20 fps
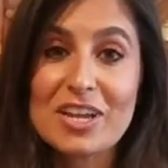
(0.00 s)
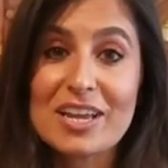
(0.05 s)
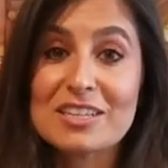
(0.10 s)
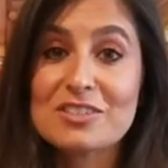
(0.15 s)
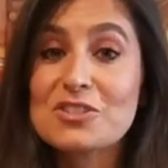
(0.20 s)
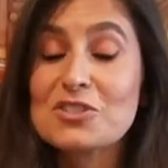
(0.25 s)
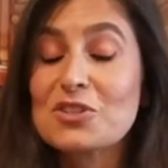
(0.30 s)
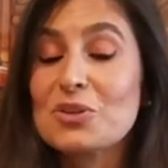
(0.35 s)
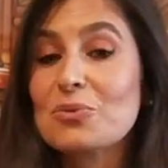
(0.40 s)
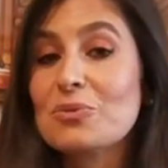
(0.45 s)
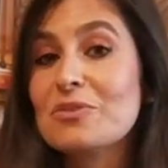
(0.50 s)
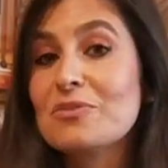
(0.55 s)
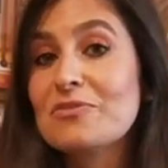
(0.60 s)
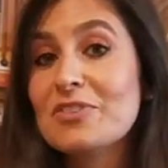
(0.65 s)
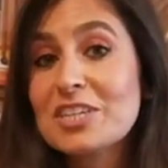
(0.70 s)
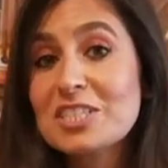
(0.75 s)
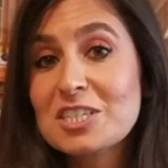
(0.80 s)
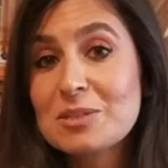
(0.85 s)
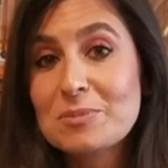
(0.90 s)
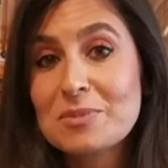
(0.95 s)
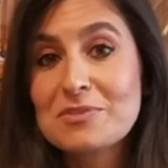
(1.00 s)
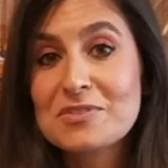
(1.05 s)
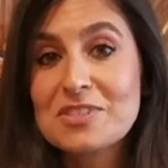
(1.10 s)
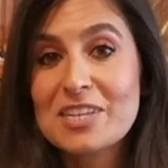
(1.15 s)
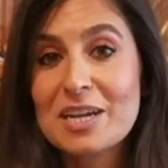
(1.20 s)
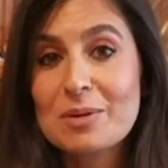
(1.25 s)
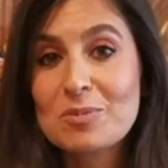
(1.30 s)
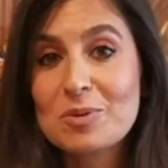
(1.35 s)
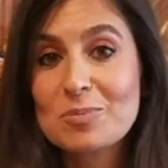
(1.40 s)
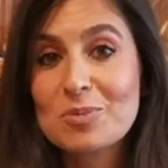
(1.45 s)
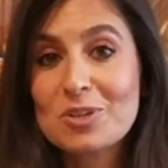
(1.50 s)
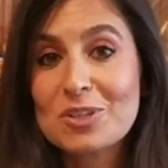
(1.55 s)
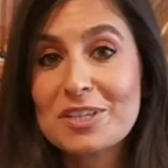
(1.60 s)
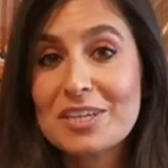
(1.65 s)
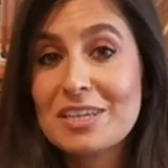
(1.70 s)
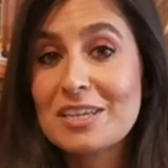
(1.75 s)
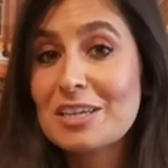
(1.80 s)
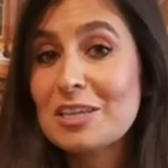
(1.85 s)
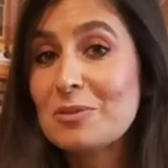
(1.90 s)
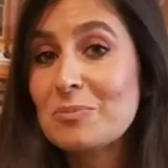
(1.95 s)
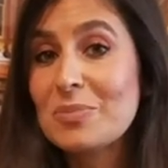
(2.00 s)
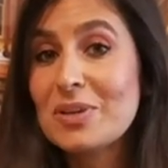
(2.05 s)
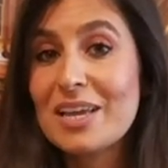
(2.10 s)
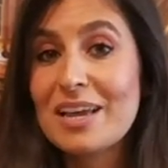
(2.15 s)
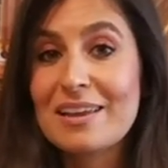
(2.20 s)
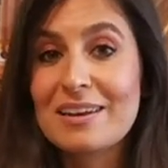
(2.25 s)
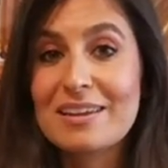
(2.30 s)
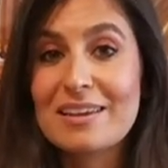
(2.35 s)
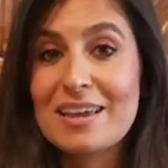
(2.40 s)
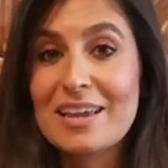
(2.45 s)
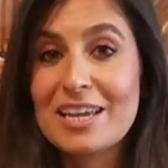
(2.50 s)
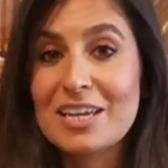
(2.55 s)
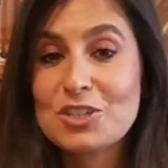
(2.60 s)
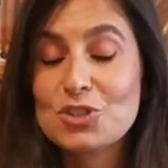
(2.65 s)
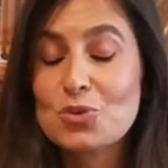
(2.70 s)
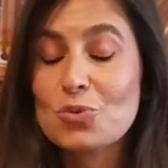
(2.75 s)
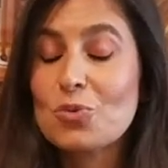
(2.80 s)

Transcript: and so the victim of cyberbullying can be any age,